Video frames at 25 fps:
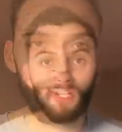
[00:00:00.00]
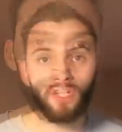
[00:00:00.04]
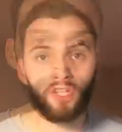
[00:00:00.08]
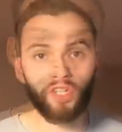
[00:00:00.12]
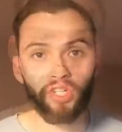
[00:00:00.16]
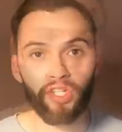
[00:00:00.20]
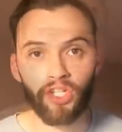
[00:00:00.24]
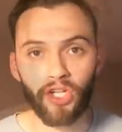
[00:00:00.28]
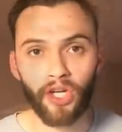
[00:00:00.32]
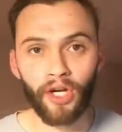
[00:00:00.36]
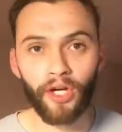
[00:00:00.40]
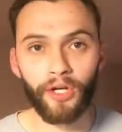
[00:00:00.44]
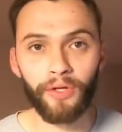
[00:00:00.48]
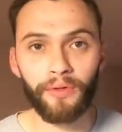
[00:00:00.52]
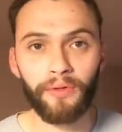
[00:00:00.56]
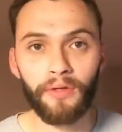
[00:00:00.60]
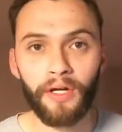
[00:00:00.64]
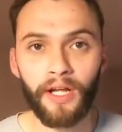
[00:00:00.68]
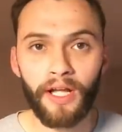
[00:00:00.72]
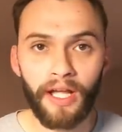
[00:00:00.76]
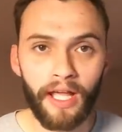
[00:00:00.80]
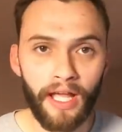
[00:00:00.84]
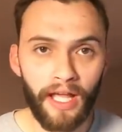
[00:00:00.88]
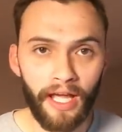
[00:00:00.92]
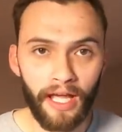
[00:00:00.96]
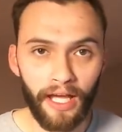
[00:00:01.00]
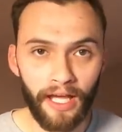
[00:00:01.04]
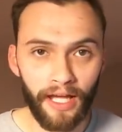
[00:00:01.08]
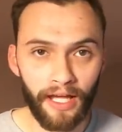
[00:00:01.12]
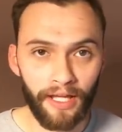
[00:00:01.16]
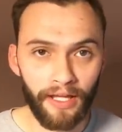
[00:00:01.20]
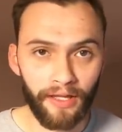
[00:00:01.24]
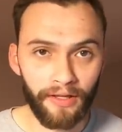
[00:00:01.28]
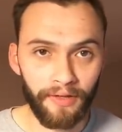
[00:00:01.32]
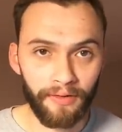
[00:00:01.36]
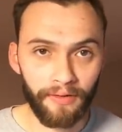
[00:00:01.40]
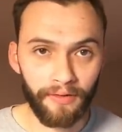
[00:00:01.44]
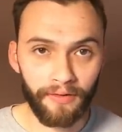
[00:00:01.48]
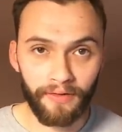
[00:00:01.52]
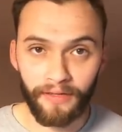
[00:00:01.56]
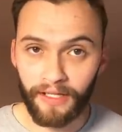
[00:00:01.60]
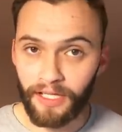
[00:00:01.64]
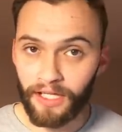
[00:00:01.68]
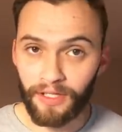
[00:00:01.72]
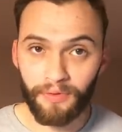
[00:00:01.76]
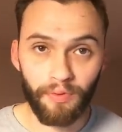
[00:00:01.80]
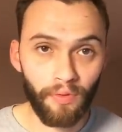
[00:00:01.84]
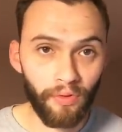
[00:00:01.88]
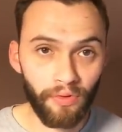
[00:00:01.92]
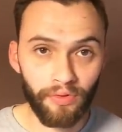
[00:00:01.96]
So uh,
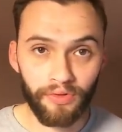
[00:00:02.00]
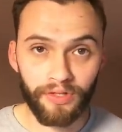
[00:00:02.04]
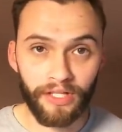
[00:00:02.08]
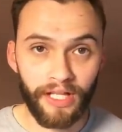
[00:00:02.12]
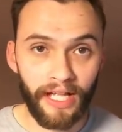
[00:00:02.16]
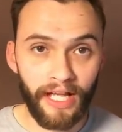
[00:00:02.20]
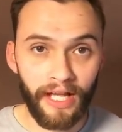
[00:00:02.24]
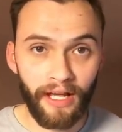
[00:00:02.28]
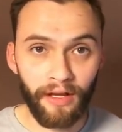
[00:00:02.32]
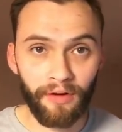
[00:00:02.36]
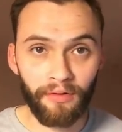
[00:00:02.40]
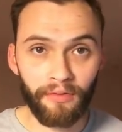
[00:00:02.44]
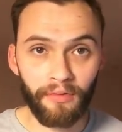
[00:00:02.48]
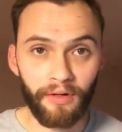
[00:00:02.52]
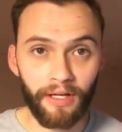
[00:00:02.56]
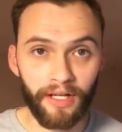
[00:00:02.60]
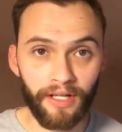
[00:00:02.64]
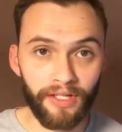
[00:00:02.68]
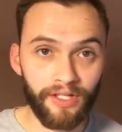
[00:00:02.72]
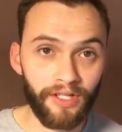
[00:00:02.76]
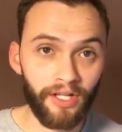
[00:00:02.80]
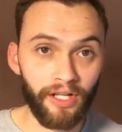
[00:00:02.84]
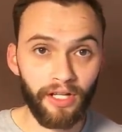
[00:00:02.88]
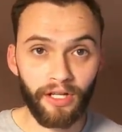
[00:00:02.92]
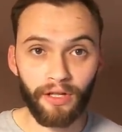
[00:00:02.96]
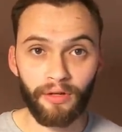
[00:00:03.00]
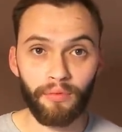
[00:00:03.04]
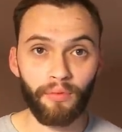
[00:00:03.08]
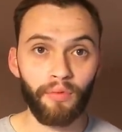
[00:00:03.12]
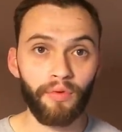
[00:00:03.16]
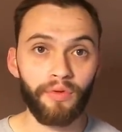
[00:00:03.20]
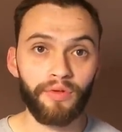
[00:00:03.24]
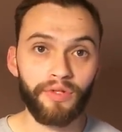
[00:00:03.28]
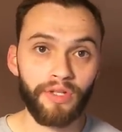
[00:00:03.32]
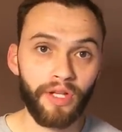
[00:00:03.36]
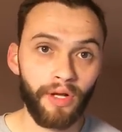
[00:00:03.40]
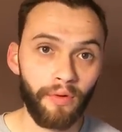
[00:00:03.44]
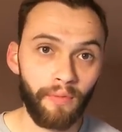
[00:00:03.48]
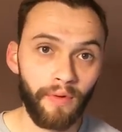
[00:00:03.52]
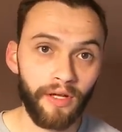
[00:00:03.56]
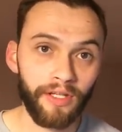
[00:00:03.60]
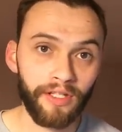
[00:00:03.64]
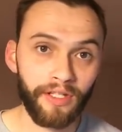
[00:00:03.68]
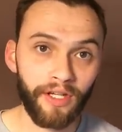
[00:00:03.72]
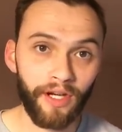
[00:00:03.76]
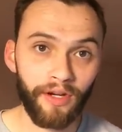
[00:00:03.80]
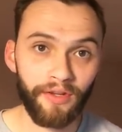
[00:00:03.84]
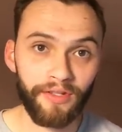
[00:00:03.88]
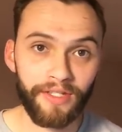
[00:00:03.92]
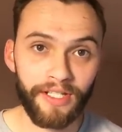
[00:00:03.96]
these walls now, uh, certainly the walls that are
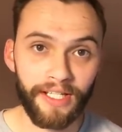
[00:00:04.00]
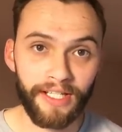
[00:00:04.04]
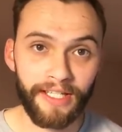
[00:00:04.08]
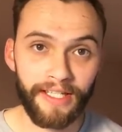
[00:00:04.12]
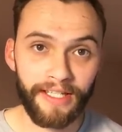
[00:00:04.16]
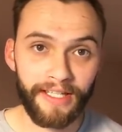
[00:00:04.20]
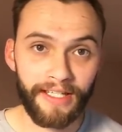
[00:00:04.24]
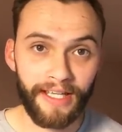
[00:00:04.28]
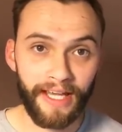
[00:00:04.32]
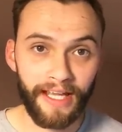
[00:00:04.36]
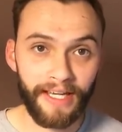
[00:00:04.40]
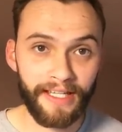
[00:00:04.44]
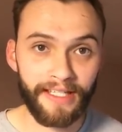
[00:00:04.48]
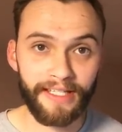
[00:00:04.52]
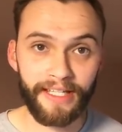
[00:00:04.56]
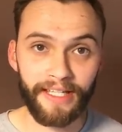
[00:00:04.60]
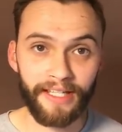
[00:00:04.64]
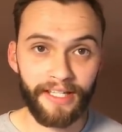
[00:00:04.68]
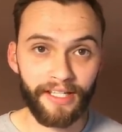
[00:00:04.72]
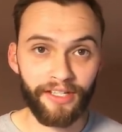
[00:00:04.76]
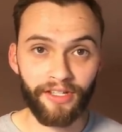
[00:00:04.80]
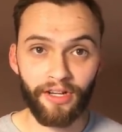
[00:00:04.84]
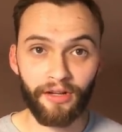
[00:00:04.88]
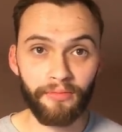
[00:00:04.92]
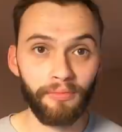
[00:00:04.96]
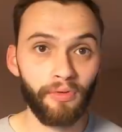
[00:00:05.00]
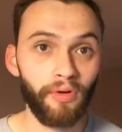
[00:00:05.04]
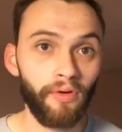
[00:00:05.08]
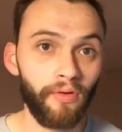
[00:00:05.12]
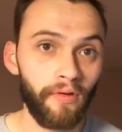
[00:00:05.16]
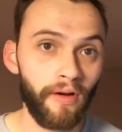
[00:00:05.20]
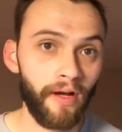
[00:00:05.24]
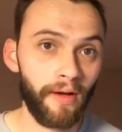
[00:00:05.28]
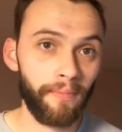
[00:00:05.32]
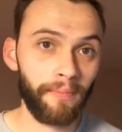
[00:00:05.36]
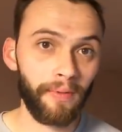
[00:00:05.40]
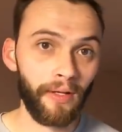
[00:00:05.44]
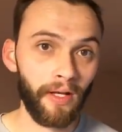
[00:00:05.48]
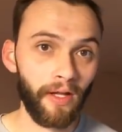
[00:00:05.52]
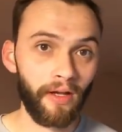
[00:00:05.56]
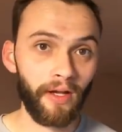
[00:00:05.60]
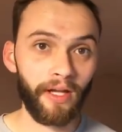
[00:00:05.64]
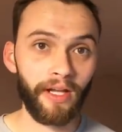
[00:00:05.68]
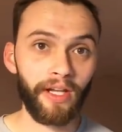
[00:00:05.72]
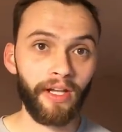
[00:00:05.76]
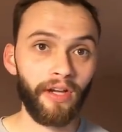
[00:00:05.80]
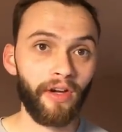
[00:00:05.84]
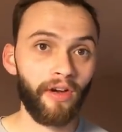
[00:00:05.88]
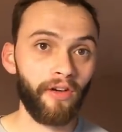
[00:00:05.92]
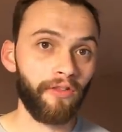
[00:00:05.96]
one coated, that is it, there's no more
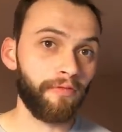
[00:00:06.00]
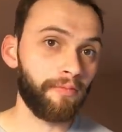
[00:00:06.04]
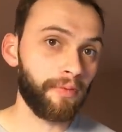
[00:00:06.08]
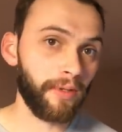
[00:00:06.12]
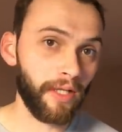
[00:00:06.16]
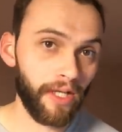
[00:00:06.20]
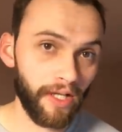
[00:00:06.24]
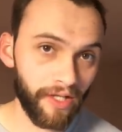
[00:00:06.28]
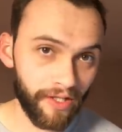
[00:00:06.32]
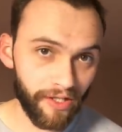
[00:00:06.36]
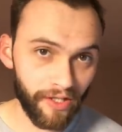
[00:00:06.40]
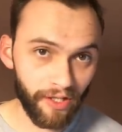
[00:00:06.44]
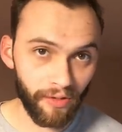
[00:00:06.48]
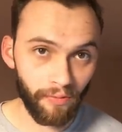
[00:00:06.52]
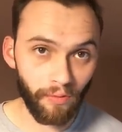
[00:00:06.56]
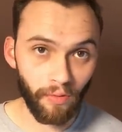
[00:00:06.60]
applying of plaster.